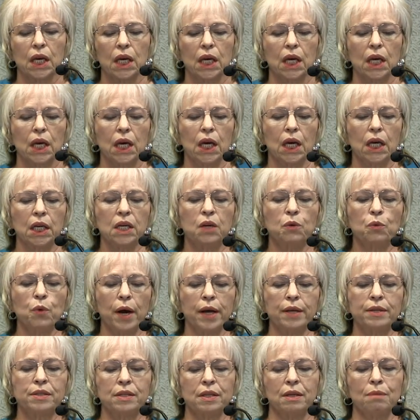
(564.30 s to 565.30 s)
And he
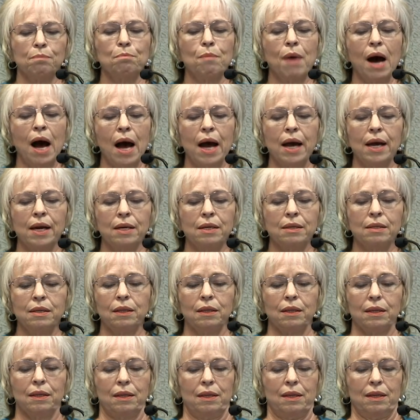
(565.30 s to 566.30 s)
writes that
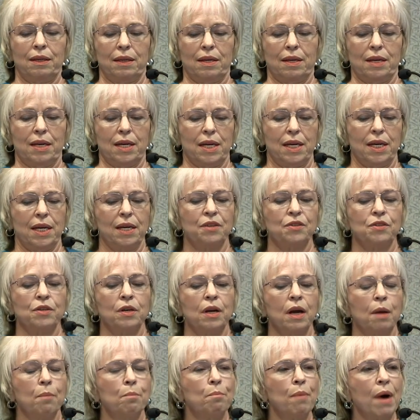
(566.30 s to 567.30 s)
mind is an
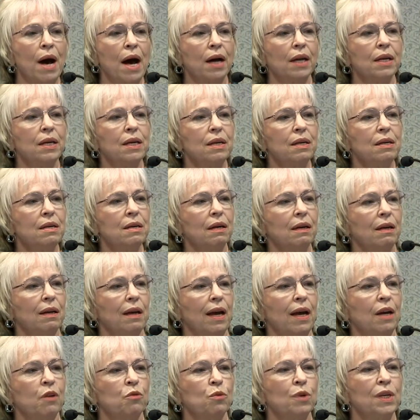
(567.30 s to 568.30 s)
embodied
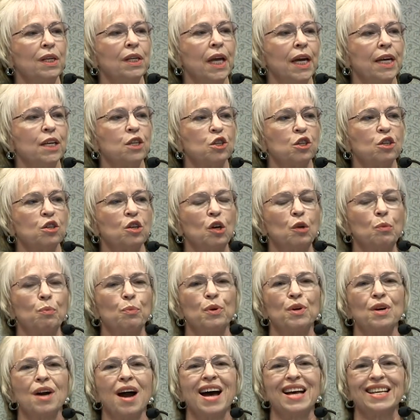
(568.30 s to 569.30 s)
and relational
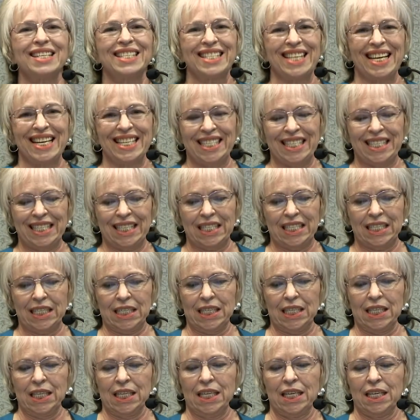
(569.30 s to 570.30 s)
process
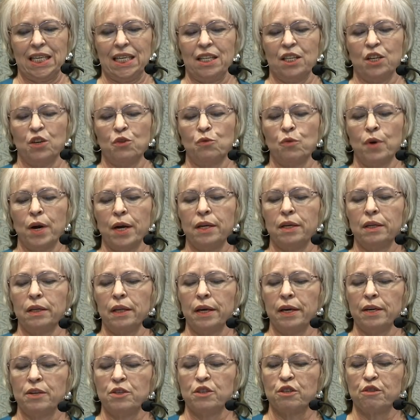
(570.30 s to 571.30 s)
that
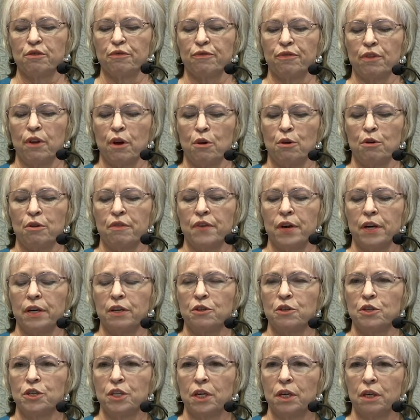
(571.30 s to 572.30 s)
regulates the flow of
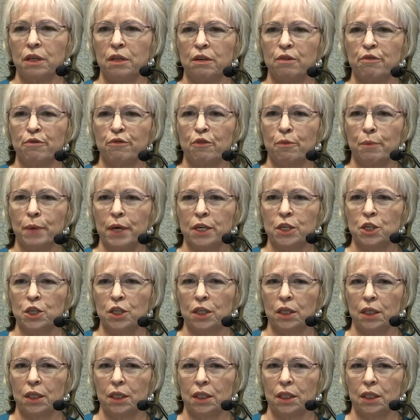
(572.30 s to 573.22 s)
energy and information.